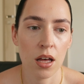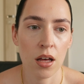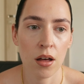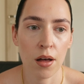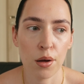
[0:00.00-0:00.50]

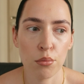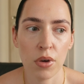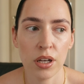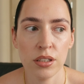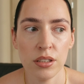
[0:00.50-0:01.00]
um,
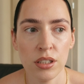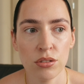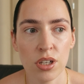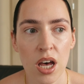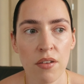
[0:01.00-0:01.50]
I
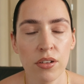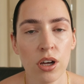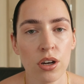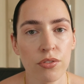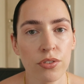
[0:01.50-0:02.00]
need to have a
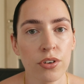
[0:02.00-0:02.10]
lot of